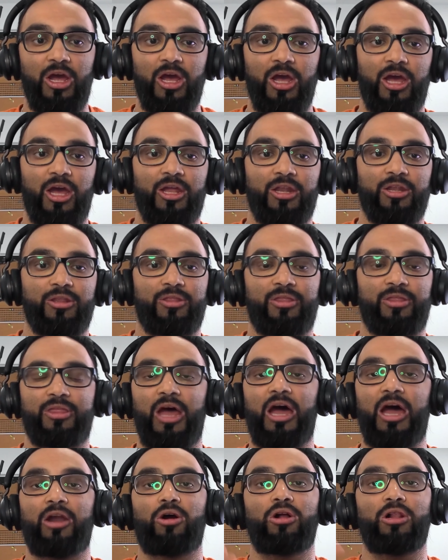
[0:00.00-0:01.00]
And
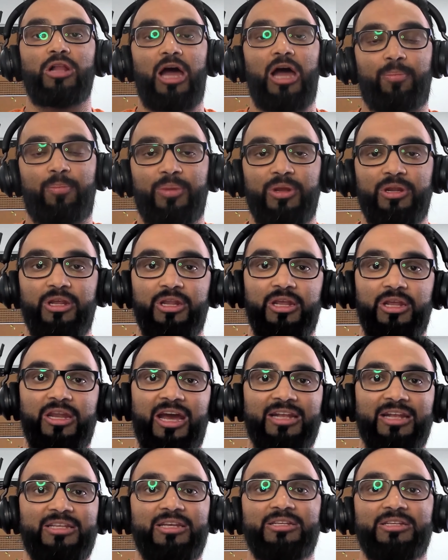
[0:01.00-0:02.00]
that all happened in the
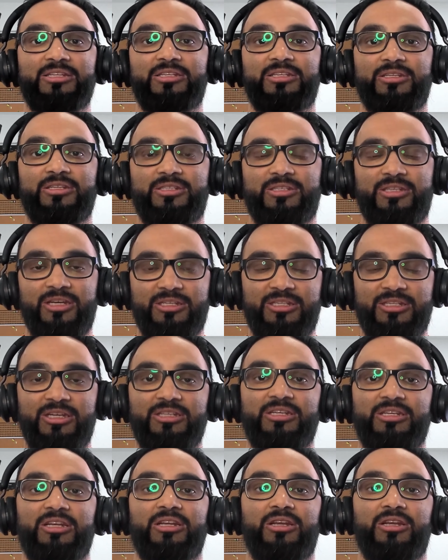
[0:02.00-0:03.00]

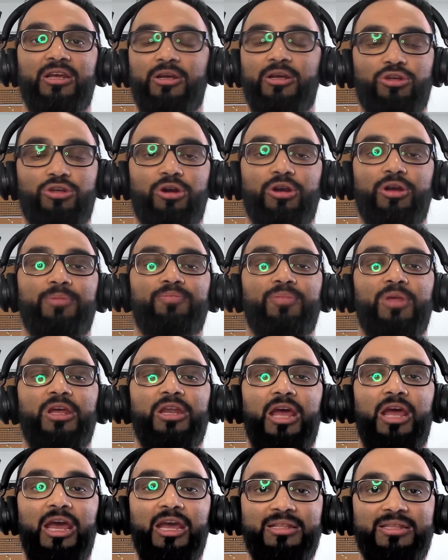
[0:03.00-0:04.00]
1960s and sorry, in
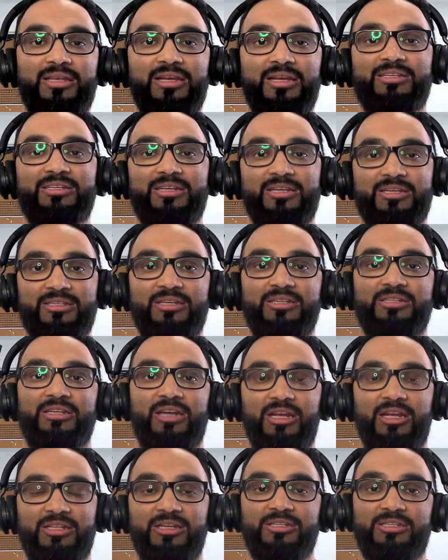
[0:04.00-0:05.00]
1860s and
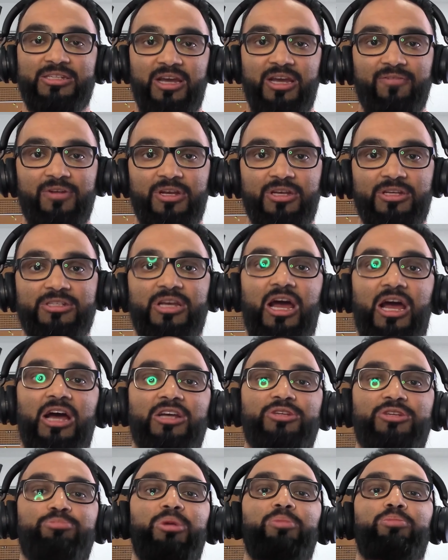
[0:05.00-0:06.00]
1870s,
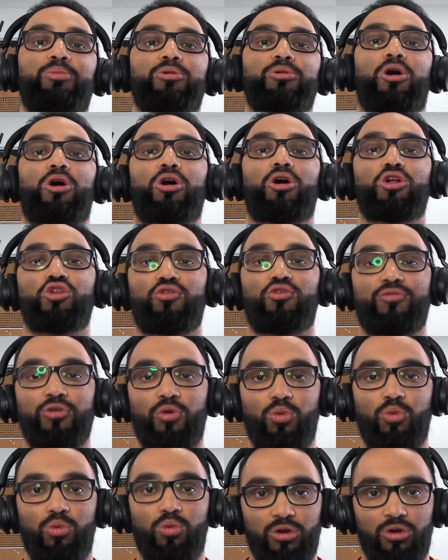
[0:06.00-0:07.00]
as people all over the
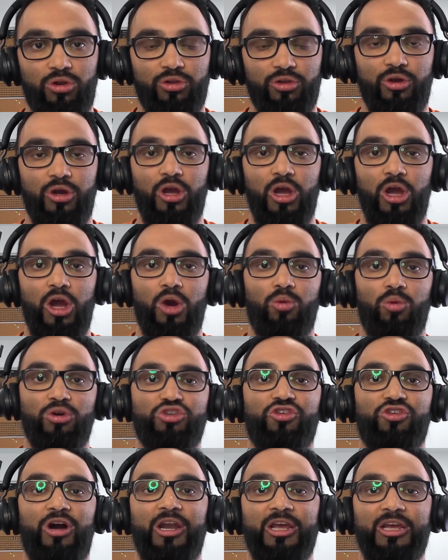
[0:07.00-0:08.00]
world were
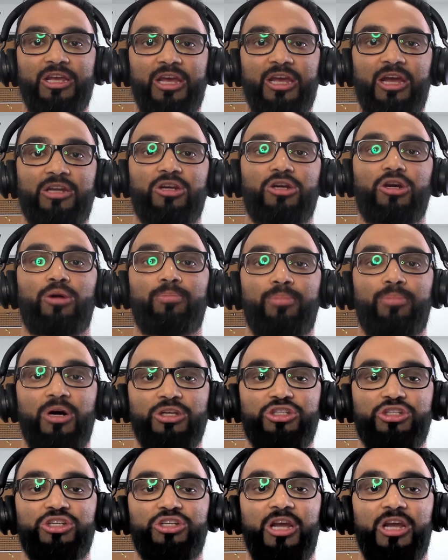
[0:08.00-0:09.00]
trying to get
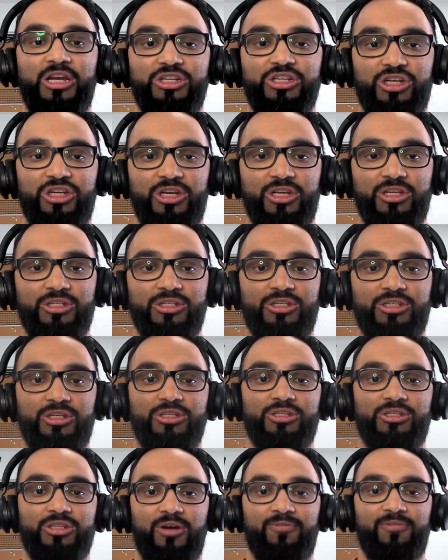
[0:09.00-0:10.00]
combustion engines and
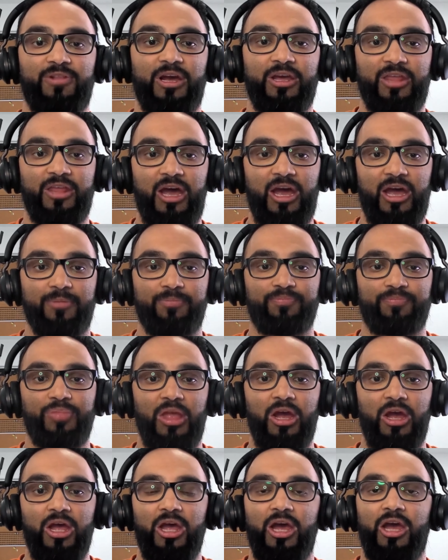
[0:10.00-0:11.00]
stuff like that.
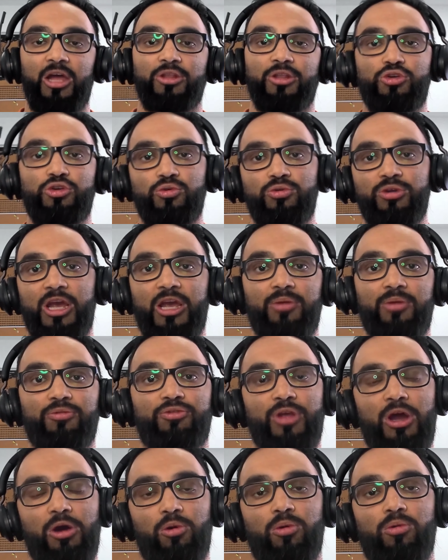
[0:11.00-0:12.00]
And two names
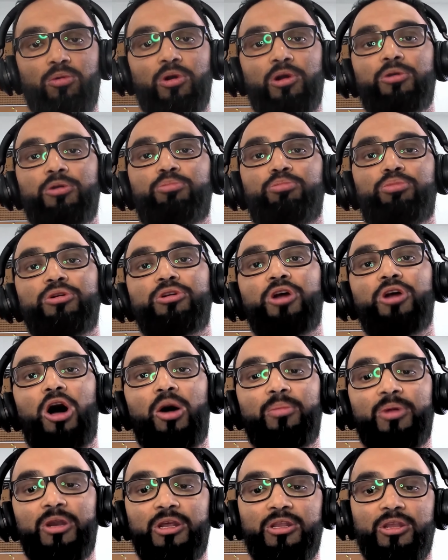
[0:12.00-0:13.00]
that were very
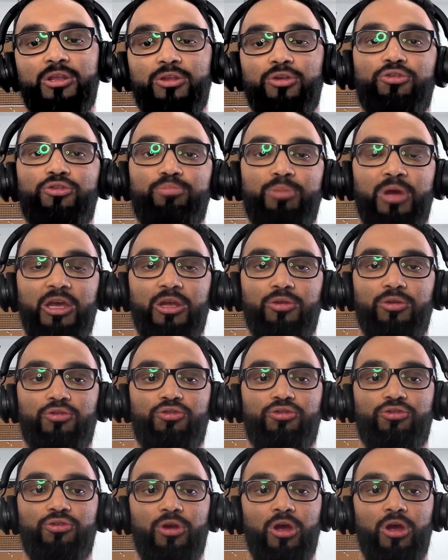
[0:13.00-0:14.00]
predominant in the space